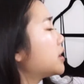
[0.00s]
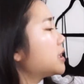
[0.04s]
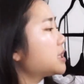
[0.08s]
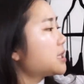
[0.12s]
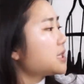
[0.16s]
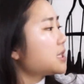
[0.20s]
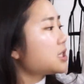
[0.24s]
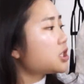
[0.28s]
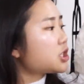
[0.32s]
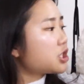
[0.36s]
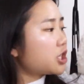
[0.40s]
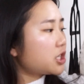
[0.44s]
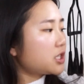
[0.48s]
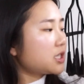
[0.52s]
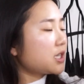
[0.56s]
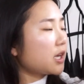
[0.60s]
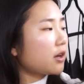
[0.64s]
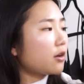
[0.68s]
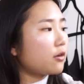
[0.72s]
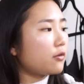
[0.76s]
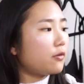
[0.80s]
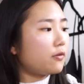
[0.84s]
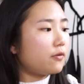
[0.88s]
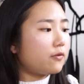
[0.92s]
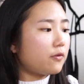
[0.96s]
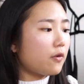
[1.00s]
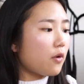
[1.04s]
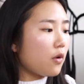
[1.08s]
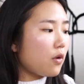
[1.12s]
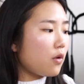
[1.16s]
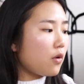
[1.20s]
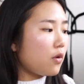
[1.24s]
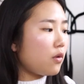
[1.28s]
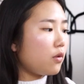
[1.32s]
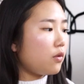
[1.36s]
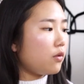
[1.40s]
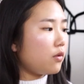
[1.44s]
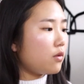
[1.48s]
This is just like a
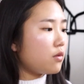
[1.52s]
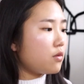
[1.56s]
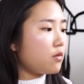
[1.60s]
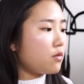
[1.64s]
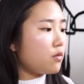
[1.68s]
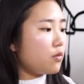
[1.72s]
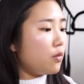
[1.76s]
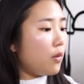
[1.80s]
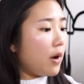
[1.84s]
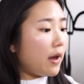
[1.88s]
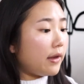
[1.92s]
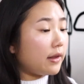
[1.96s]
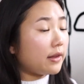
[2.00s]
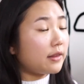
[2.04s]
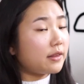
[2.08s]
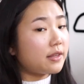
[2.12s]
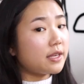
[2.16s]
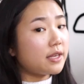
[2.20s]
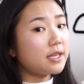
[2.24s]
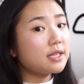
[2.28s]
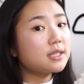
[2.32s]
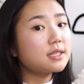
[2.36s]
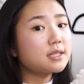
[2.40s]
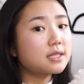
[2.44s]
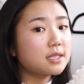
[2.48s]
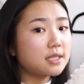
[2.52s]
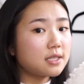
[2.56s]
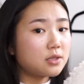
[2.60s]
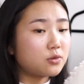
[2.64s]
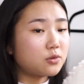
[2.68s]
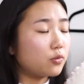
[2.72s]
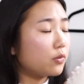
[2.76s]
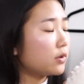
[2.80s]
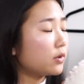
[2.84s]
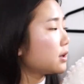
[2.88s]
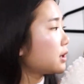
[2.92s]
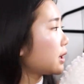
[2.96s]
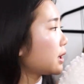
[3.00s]
full white. This is
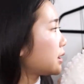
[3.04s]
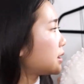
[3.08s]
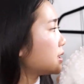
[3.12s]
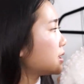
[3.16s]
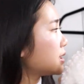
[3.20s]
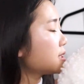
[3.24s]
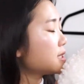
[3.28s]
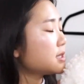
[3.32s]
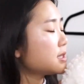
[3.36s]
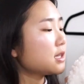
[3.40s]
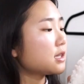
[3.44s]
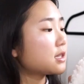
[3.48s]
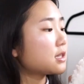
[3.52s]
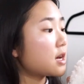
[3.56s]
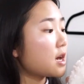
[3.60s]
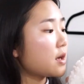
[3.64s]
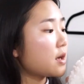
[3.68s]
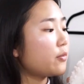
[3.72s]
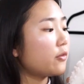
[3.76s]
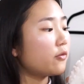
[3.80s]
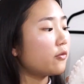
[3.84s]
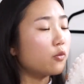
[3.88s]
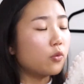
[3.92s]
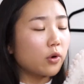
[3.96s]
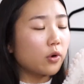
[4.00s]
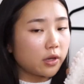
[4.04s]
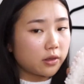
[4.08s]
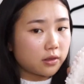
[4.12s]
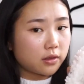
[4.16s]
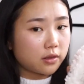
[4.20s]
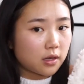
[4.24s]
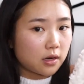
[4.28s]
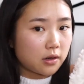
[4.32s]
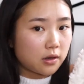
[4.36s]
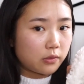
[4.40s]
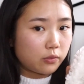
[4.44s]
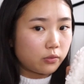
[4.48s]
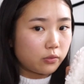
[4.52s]
like this is a type of white
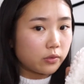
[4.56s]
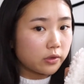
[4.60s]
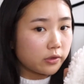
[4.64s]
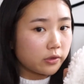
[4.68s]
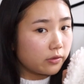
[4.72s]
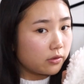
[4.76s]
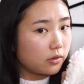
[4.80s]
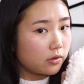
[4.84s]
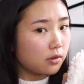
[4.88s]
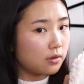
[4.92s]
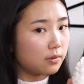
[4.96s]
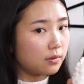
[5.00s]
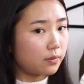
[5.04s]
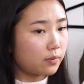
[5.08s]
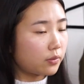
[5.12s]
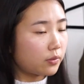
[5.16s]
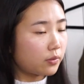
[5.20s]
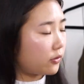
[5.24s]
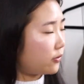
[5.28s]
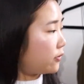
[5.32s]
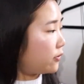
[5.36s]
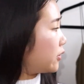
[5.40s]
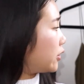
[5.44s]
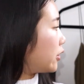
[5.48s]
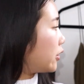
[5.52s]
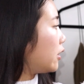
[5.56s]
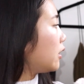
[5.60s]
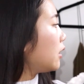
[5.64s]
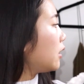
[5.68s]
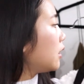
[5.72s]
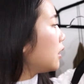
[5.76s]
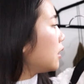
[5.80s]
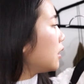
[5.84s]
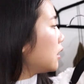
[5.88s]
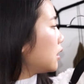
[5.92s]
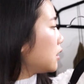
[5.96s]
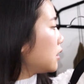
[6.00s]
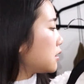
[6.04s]
that I would prefer.
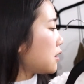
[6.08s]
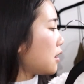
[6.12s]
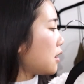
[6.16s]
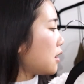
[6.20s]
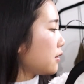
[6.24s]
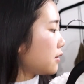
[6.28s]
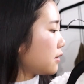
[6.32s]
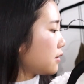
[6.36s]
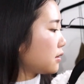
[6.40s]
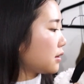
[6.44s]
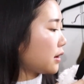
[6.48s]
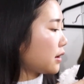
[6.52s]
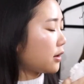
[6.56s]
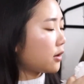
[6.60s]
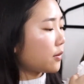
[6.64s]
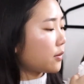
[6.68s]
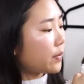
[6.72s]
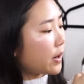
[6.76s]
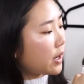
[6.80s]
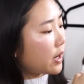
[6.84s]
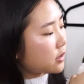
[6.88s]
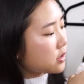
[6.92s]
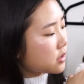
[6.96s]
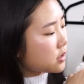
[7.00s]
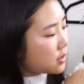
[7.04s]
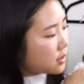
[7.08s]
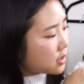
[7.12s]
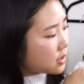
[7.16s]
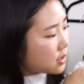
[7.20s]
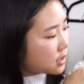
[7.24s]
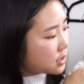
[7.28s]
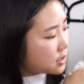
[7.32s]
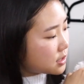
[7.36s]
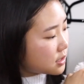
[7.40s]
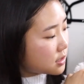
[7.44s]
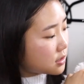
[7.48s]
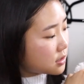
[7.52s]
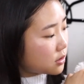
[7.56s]
Not like compared to
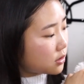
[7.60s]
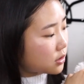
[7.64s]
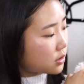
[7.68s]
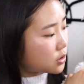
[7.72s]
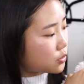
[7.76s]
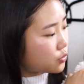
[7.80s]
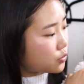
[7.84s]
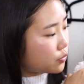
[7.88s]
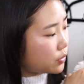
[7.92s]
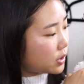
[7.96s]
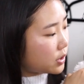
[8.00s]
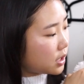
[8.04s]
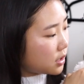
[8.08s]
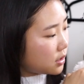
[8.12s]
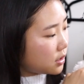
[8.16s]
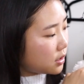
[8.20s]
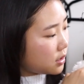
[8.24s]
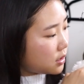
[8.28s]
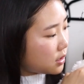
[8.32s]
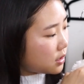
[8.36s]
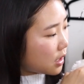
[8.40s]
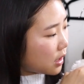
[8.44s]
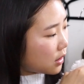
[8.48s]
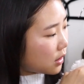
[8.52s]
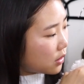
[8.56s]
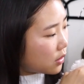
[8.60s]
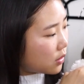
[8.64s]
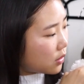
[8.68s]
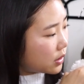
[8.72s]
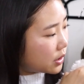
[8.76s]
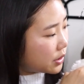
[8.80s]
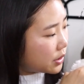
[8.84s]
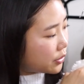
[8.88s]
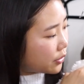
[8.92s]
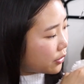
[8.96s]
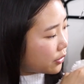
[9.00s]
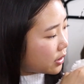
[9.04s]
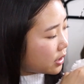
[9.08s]
this, this looks really yellow
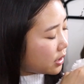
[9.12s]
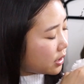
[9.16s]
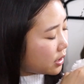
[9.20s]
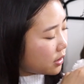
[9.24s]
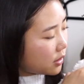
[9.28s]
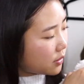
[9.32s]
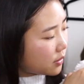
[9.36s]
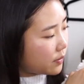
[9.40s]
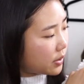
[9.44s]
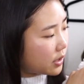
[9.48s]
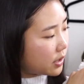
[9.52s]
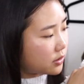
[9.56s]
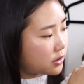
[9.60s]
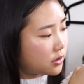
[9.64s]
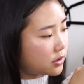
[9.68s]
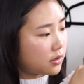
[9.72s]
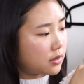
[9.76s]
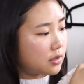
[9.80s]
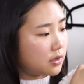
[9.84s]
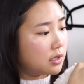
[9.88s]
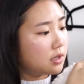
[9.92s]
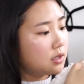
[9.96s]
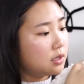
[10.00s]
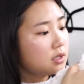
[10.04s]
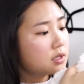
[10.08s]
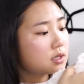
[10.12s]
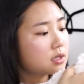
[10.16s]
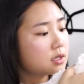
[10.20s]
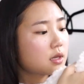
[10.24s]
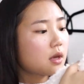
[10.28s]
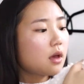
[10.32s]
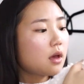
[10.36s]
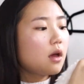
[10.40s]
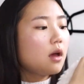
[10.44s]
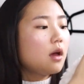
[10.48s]
and dirty compared to this.